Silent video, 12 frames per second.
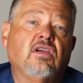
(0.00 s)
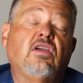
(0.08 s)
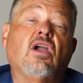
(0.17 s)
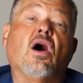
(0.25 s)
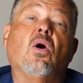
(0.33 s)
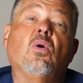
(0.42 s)

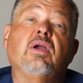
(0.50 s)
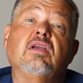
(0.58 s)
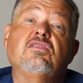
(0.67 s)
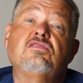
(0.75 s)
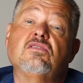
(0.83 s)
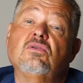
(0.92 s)
Going
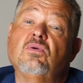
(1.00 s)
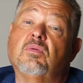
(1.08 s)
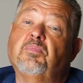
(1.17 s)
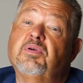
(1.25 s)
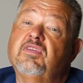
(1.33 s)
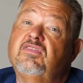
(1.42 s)
to a
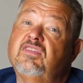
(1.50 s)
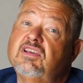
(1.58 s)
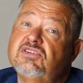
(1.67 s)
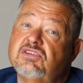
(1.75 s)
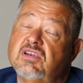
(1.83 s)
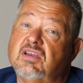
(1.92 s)

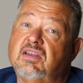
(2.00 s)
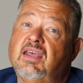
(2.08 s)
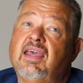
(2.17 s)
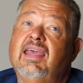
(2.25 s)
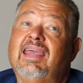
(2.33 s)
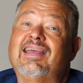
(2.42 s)
position,
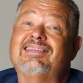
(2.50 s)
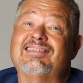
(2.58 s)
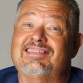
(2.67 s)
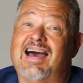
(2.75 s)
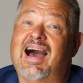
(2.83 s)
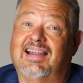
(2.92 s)
it's
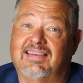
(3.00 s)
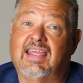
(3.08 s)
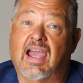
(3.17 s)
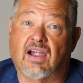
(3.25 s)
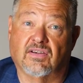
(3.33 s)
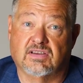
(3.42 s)
not
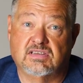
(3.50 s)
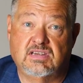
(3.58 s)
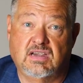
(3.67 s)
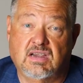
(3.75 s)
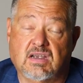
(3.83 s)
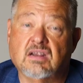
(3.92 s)

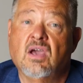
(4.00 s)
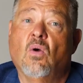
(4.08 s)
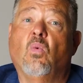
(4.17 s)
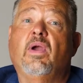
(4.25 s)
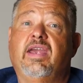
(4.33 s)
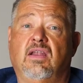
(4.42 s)
guaranteed.
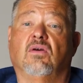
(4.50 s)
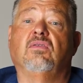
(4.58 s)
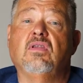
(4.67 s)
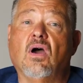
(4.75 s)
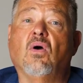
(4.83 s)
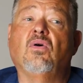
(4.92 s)
We don't
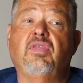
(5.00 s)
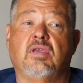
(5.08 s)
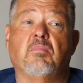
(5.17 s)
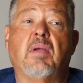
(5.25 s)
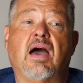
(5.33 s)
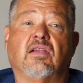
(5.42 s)
know the
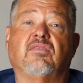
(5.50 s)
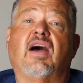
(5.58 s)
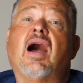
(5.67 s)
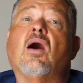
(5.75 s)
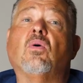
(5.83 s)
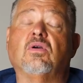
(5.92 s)
amount of
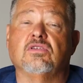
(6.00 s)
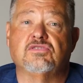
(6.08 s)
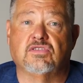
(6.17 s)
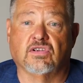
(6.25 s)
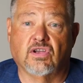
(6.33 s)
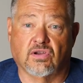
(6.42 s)
hours
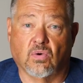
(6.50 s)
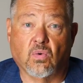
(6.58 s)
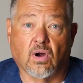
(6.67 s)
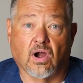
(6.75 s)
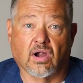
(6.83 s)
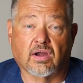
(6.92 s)
they're going to
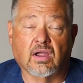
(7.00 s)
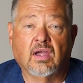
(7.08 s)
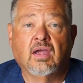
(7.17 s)
work.